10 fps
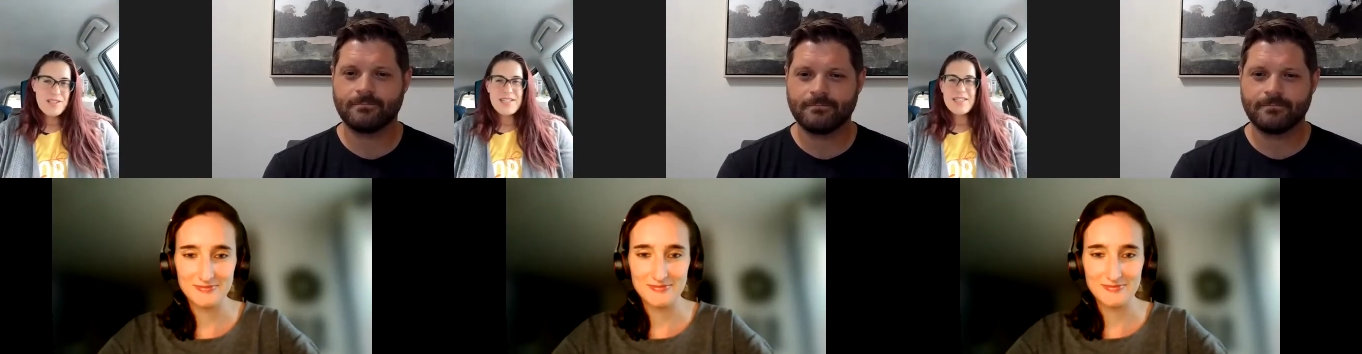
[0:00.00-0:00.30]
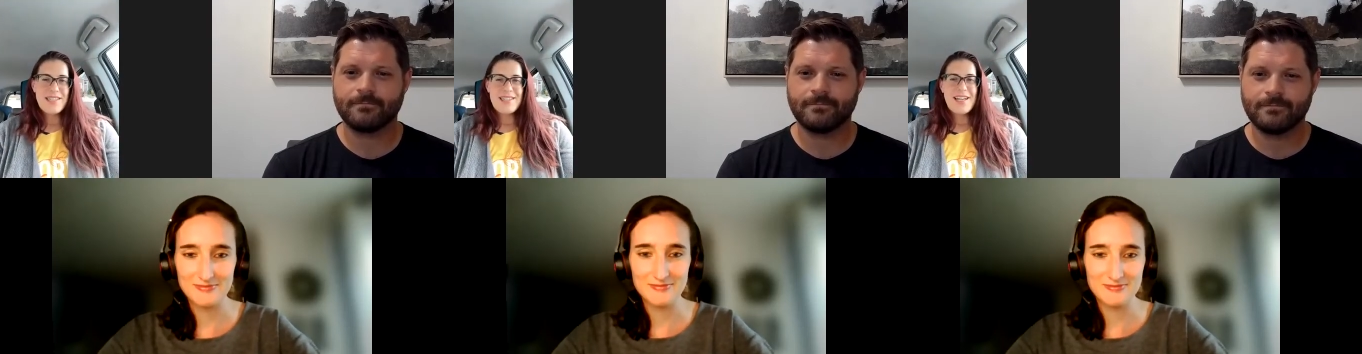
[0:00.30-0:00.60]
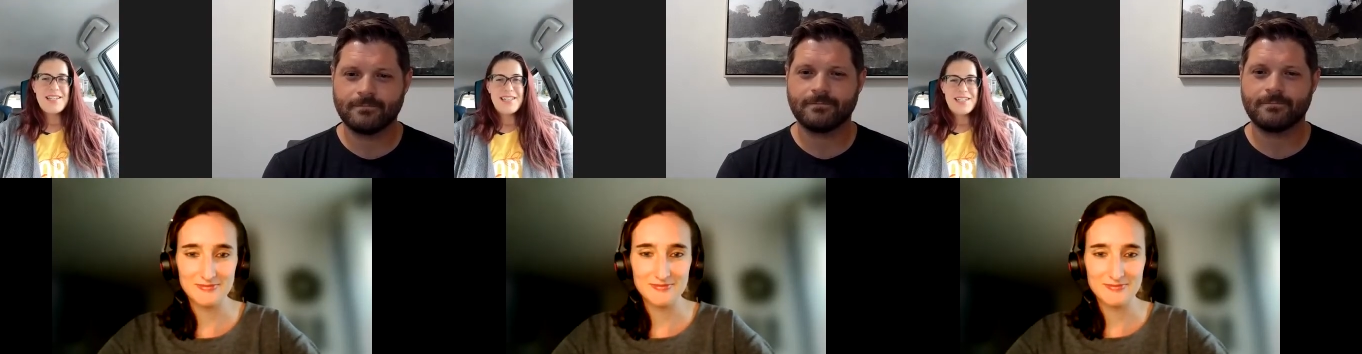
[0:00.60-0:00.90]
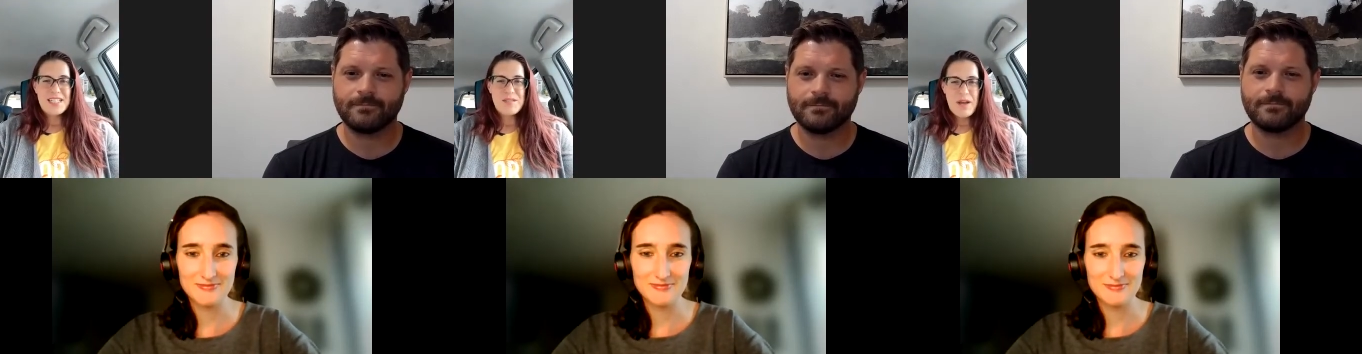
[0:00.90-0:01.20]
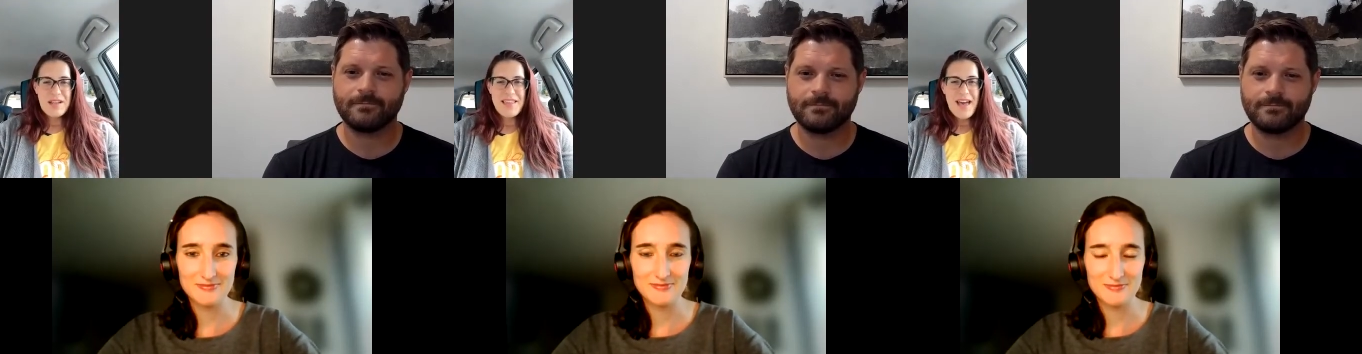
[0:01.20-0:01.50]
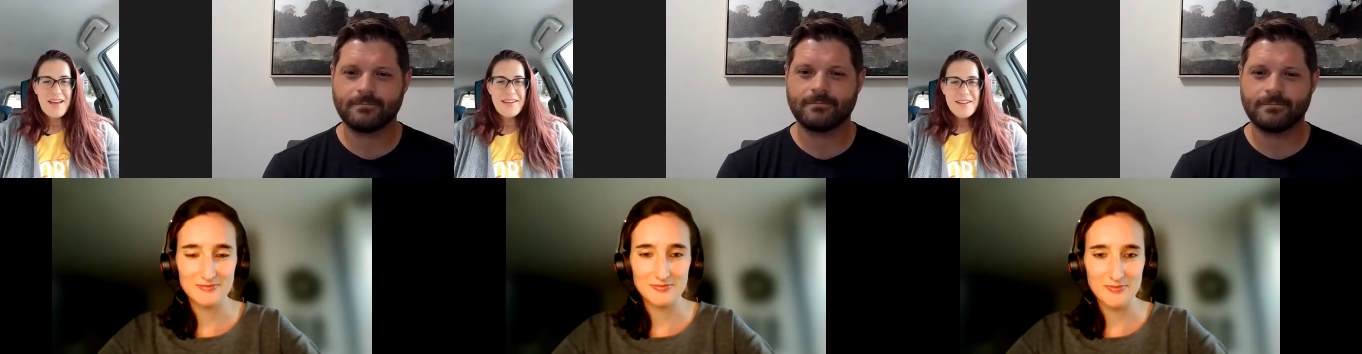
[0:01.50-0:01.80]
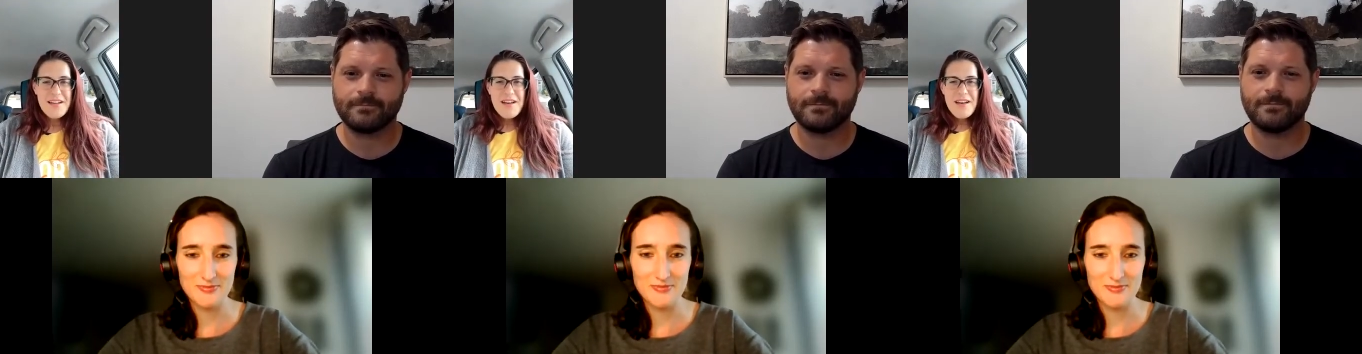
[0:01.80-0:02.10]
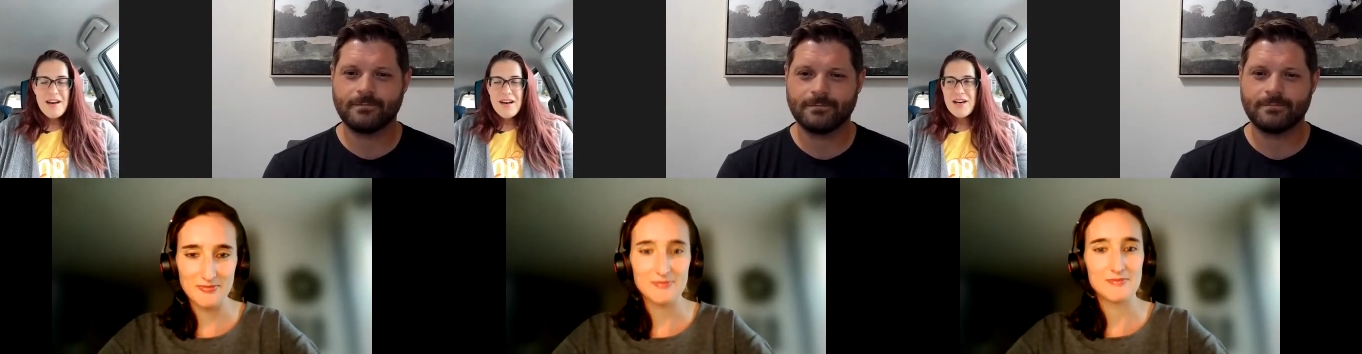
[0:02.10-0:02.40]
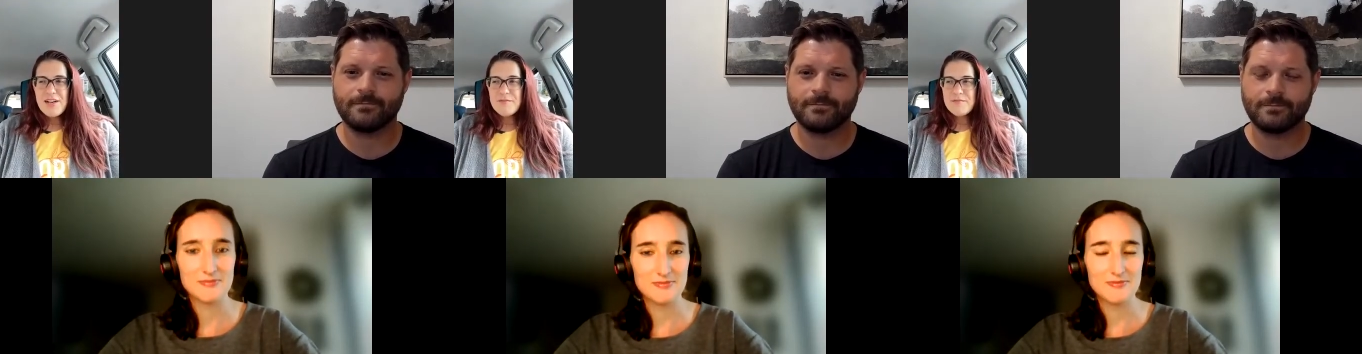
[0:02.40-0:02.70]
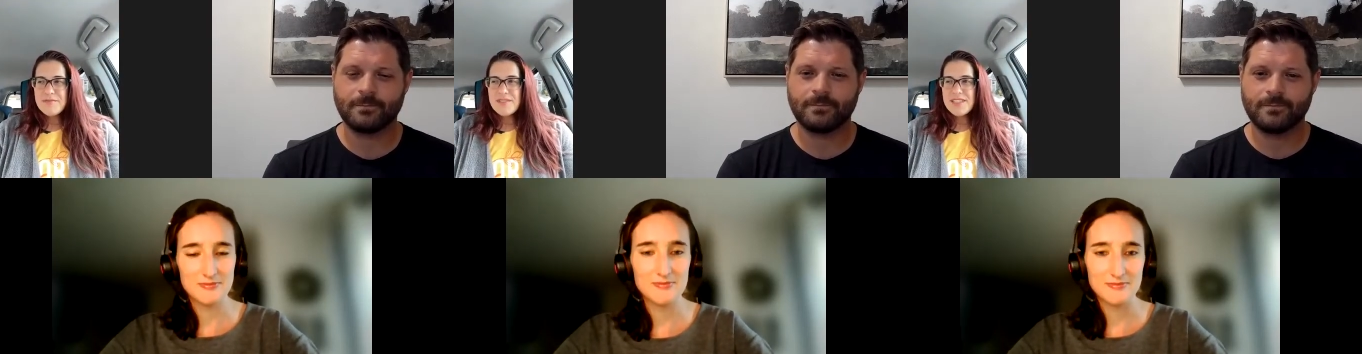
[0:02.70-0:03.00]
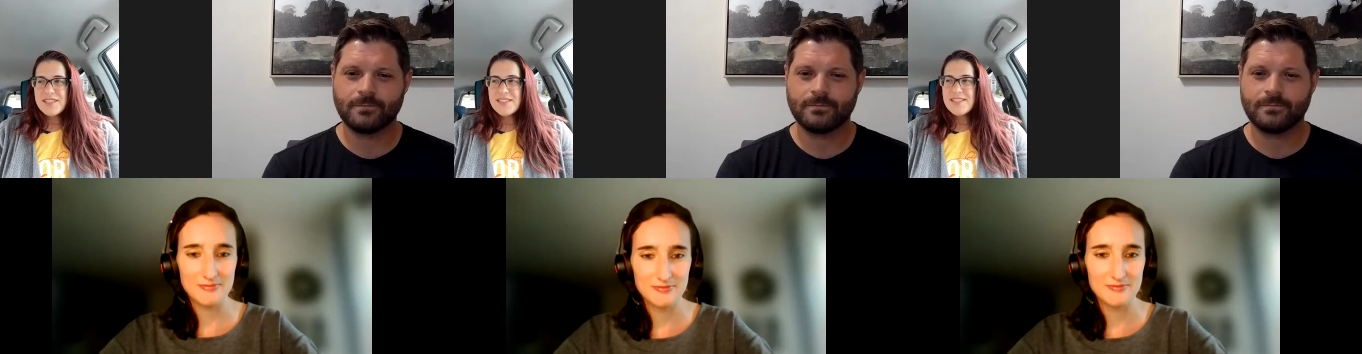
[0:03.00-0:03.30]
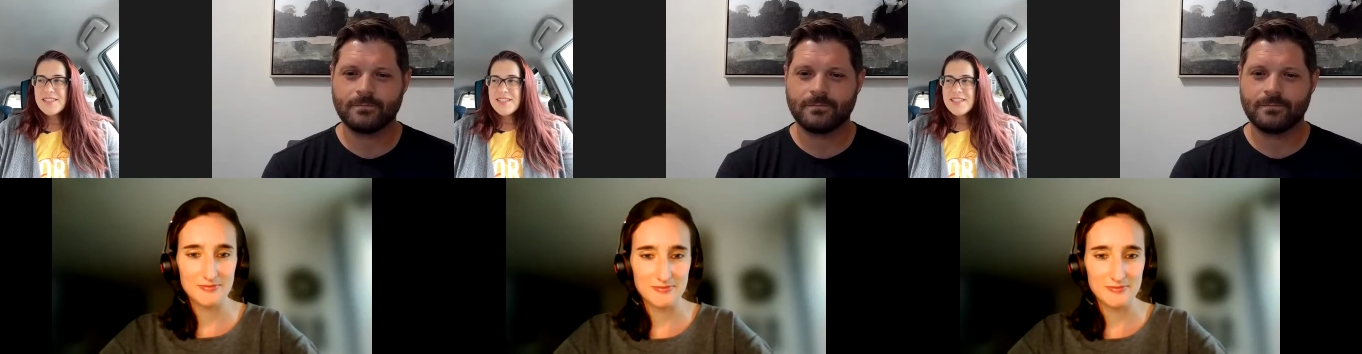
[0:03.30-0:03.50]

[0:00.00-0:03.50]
Speaker 1: I didn't I didn't expect that. Um because